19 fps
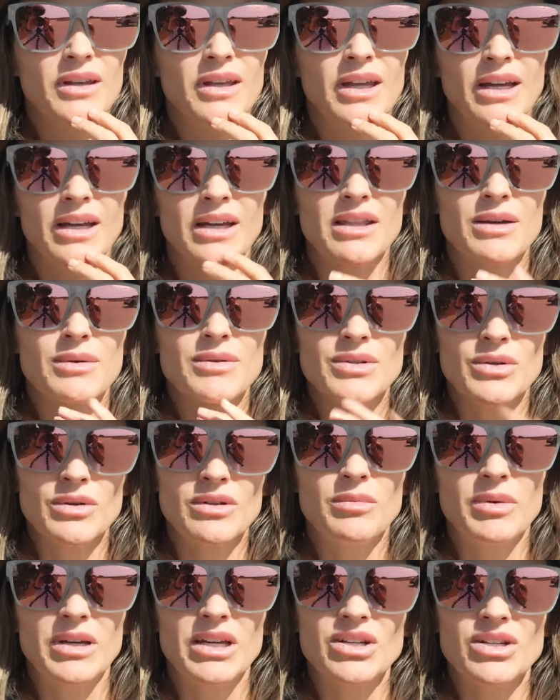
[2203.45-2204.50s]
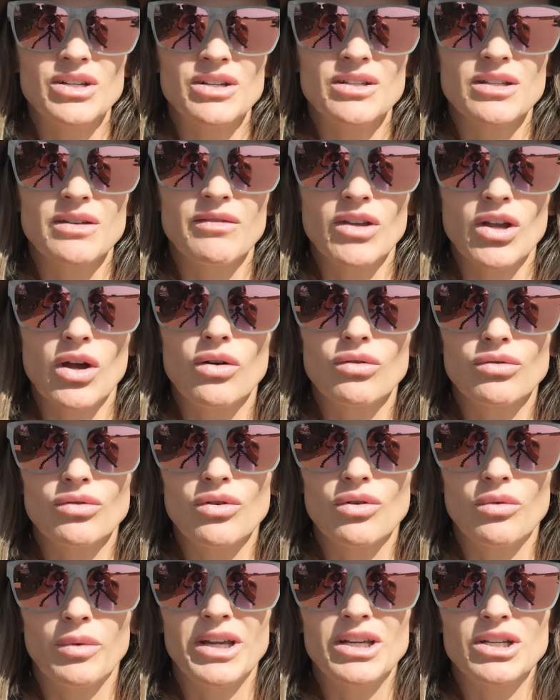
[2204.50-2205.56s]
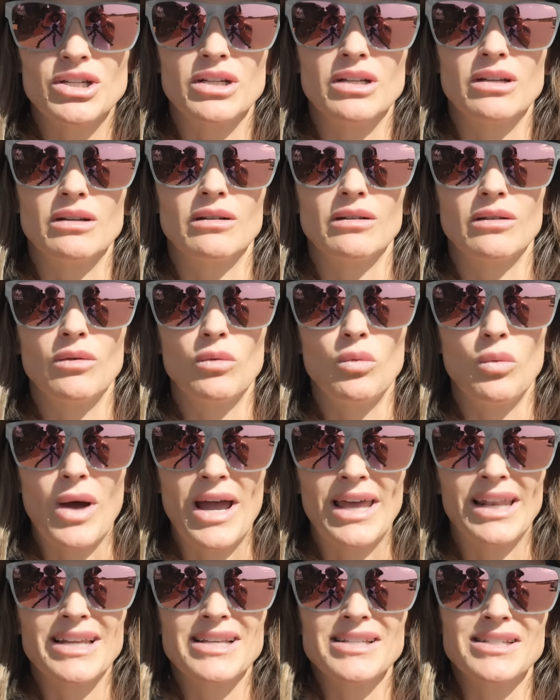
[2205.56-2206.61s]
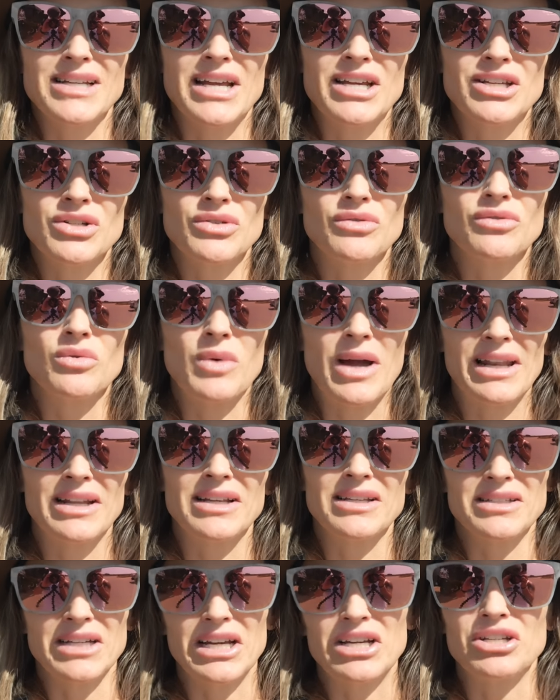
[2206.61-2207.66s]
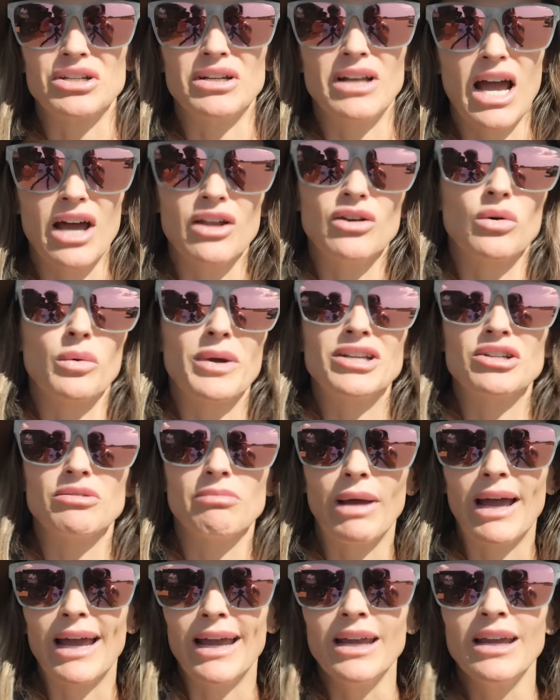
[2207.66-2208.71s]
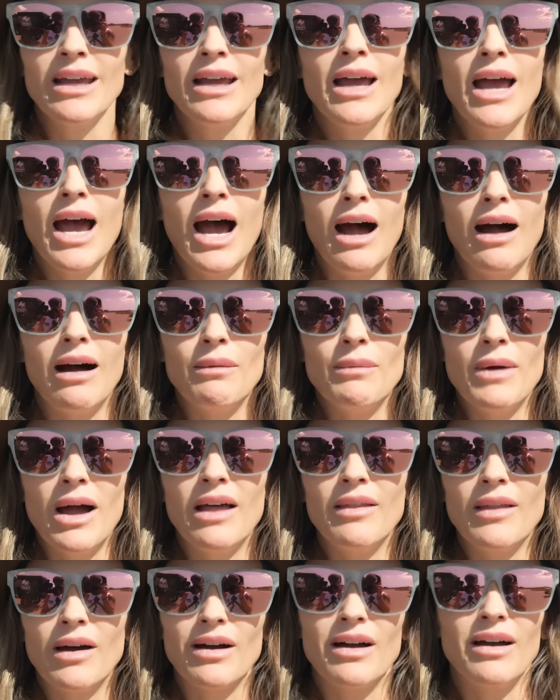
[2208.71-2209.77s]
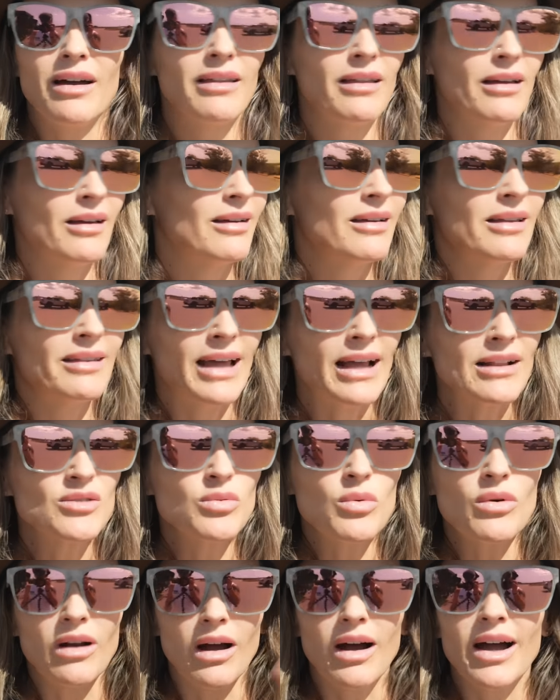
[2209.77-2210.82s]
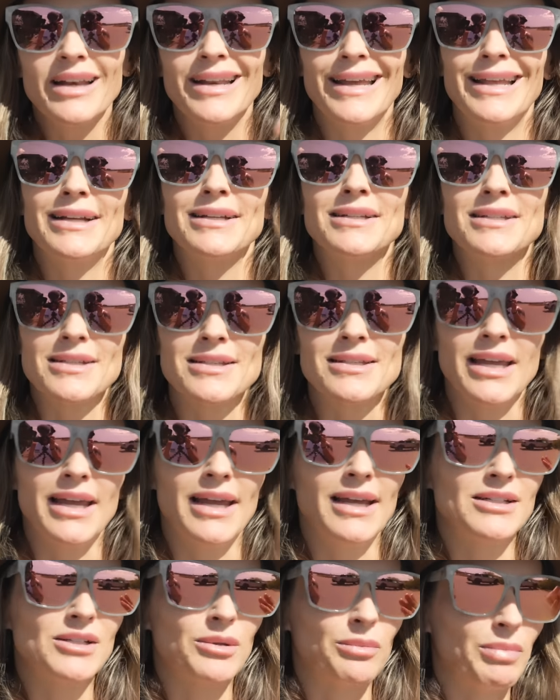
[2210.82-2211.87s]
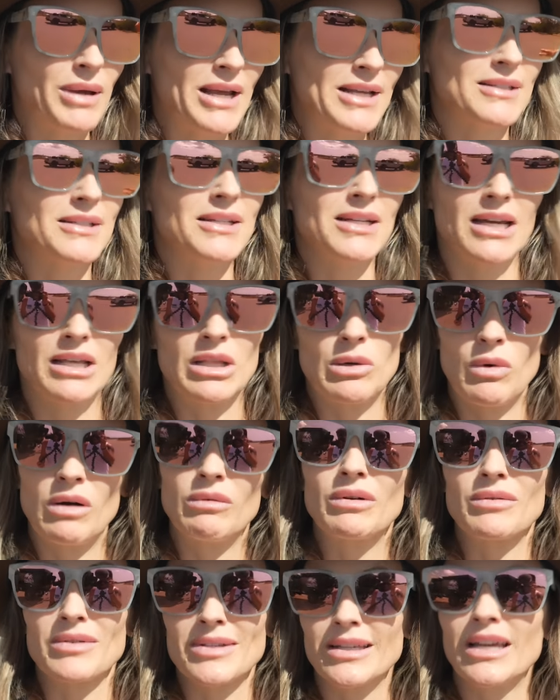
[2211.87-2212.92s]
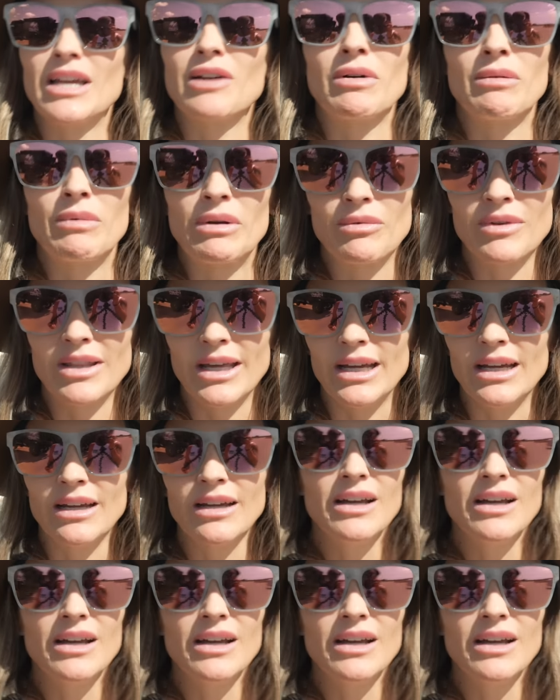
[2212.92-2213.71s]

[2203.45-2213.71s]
Yeah, there was all the pictures of the old Norwegian whaling station, or the whaling station at Norwegian Bay. That's what I needed to see to piece together what we were seeing when we were there.